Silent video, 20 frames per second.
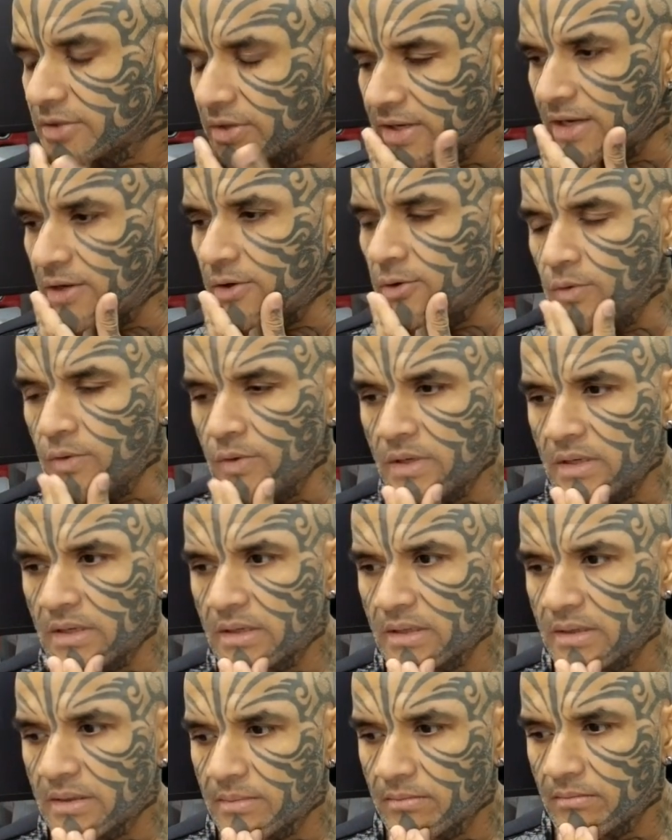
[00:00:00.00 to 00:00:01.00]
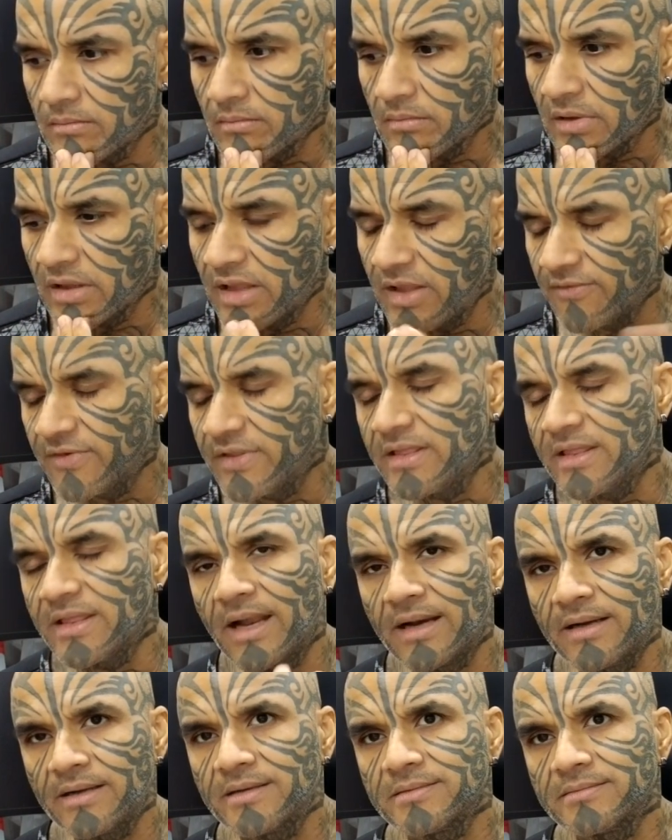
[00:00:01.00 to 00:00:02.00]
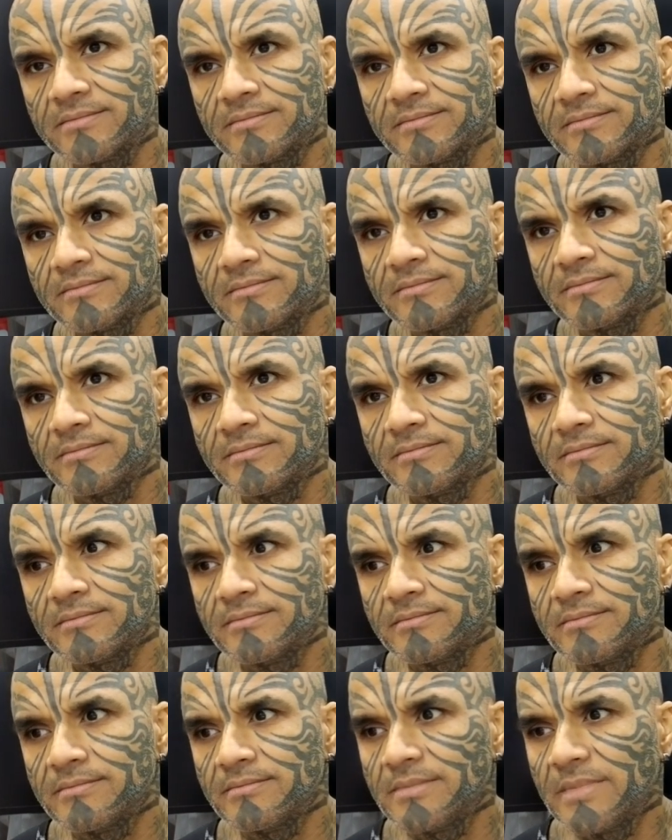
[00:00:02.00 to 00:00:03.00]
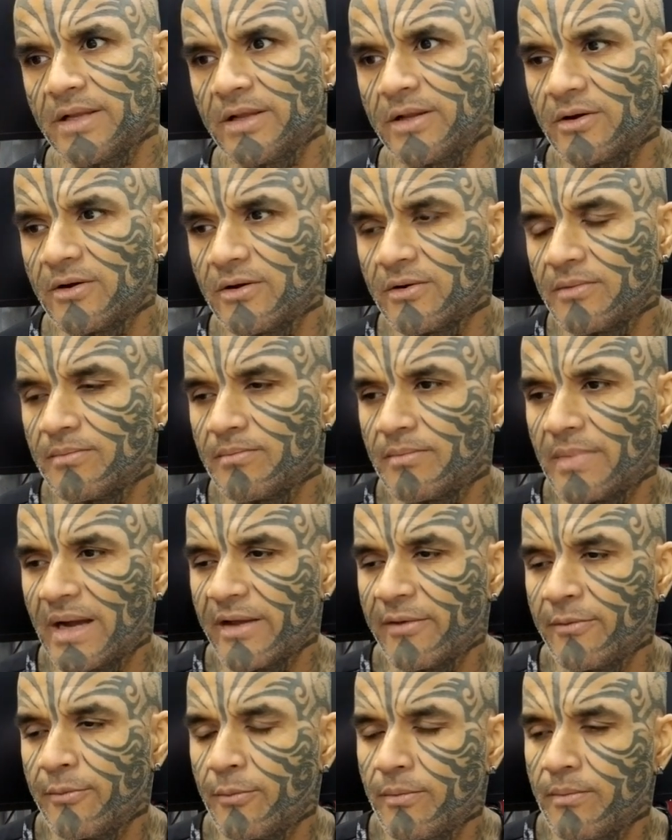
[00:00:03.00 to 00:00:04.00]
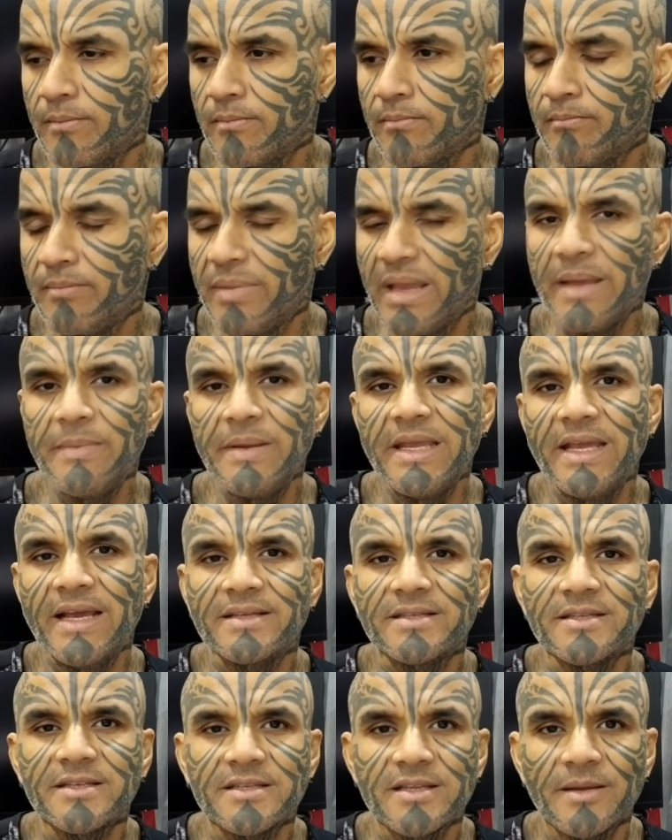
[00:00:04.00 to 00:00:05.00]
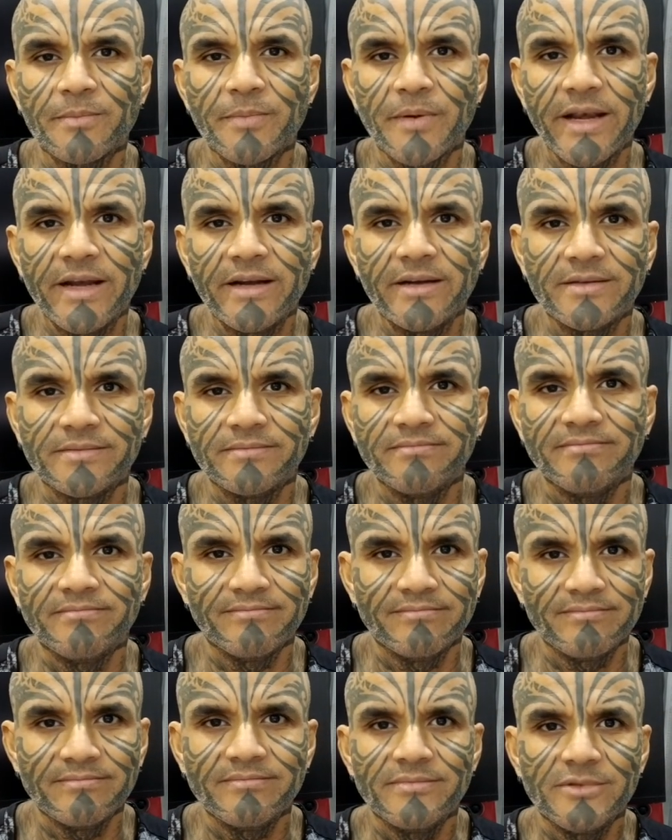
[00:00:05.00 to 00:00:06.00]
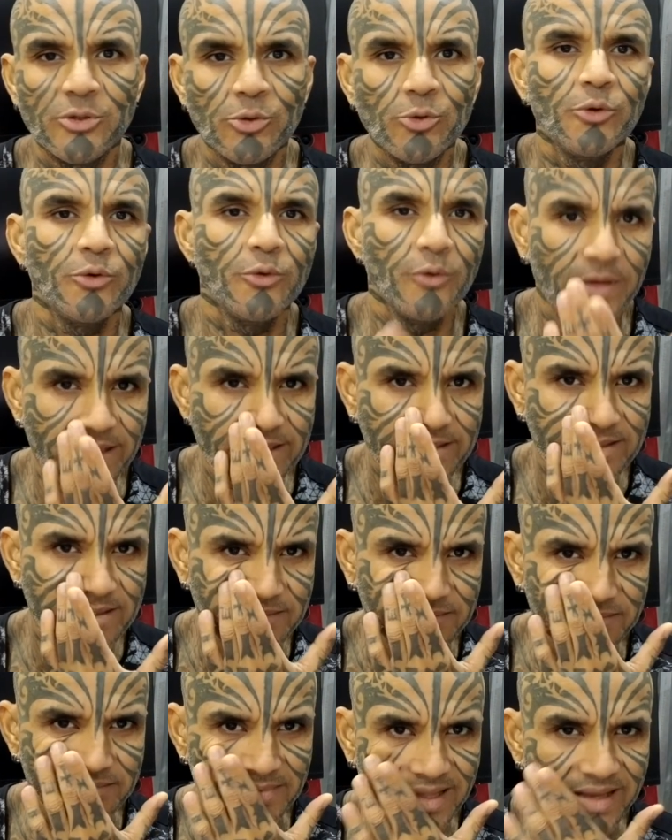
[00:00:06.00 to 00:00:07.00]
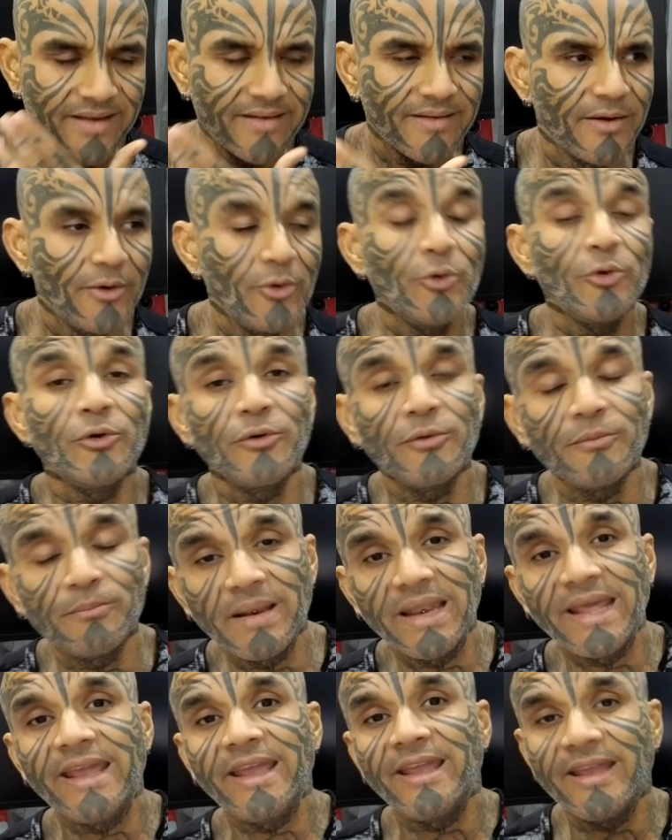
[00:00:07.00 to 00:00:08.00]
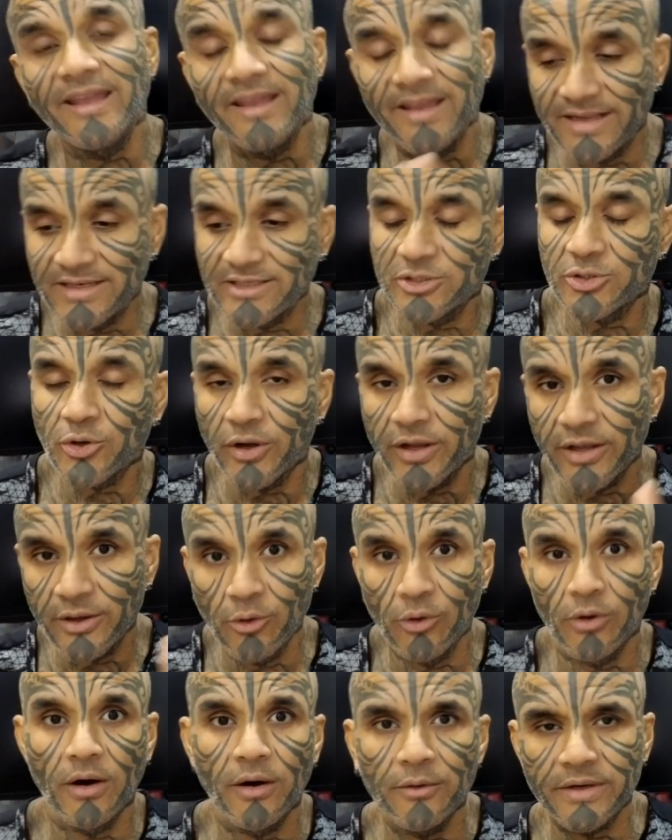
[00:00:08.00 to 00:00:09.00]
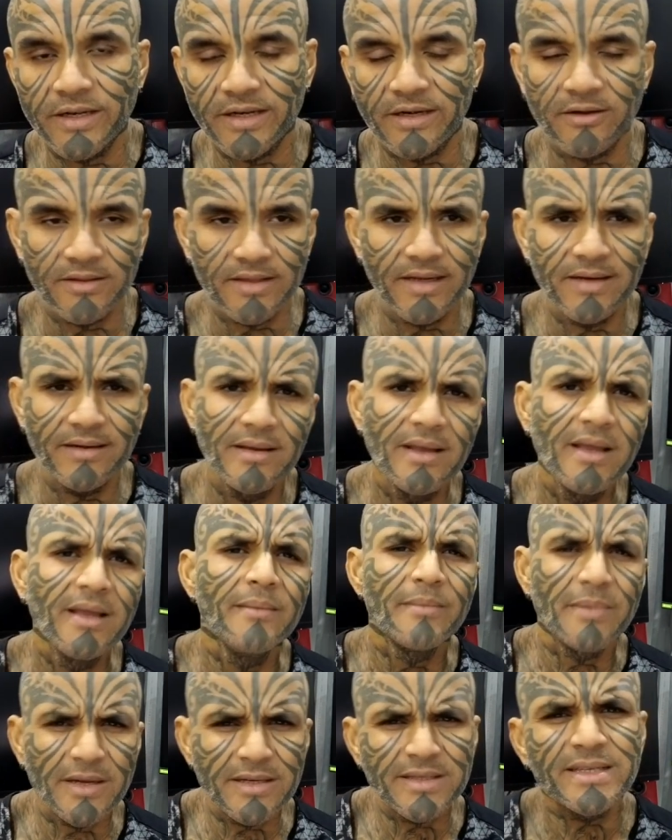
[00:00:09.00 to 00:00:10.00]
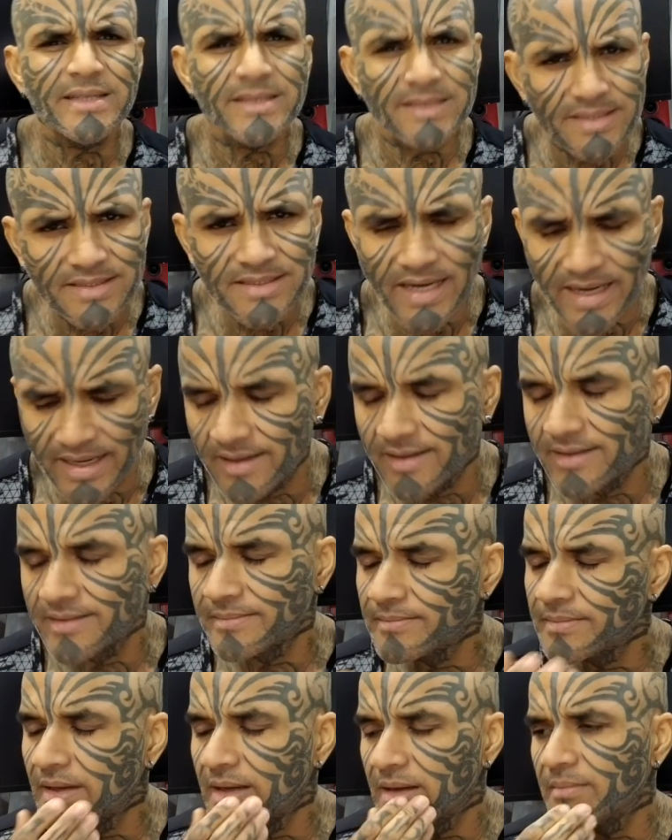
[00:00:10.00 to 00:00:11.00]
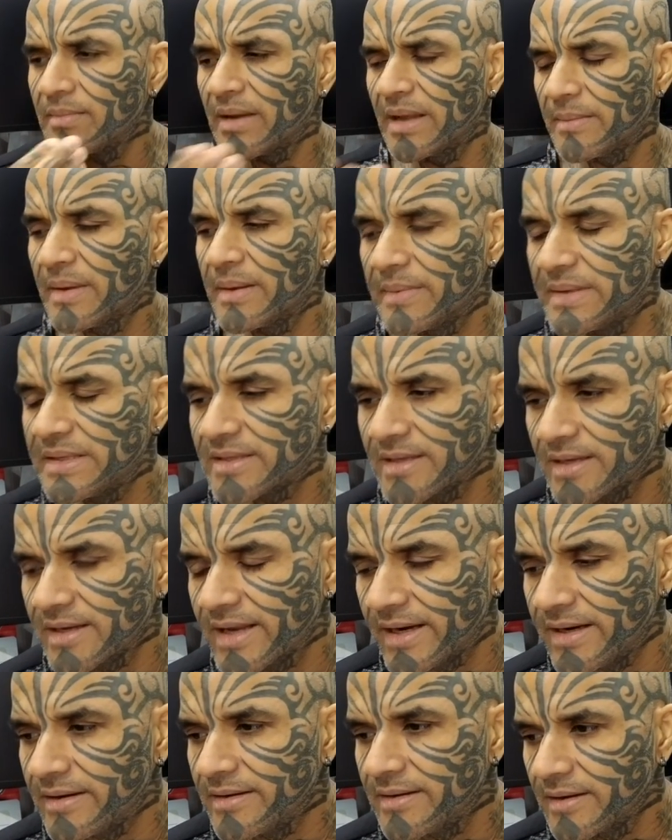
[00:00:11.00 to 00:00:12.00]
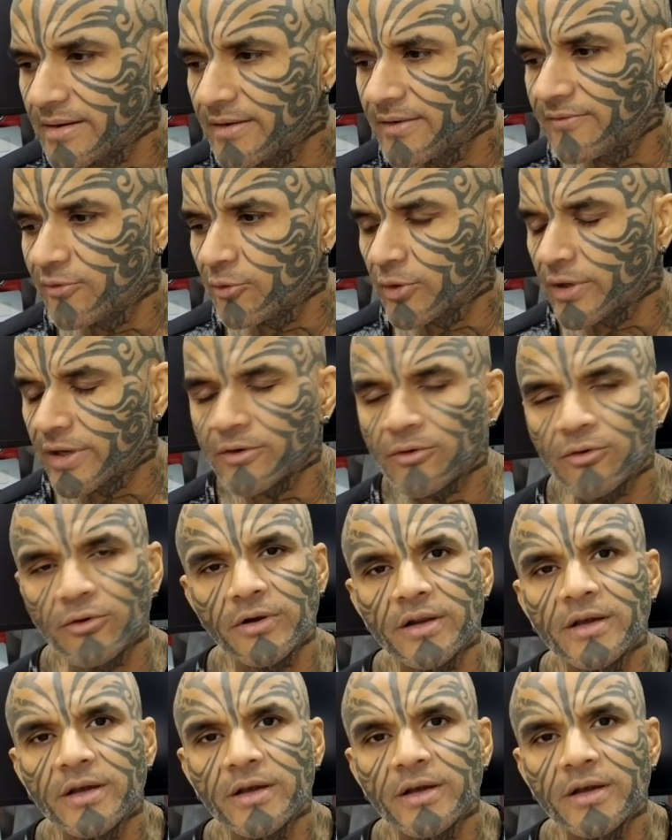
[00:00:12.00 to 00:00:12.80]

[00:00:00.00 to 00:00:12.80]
now, um, given that, you know, my baby has a separate to do list, like, oh, play, enjoy, go out, and all that, because she's a child. Uh, my baby is a kid, a four year old.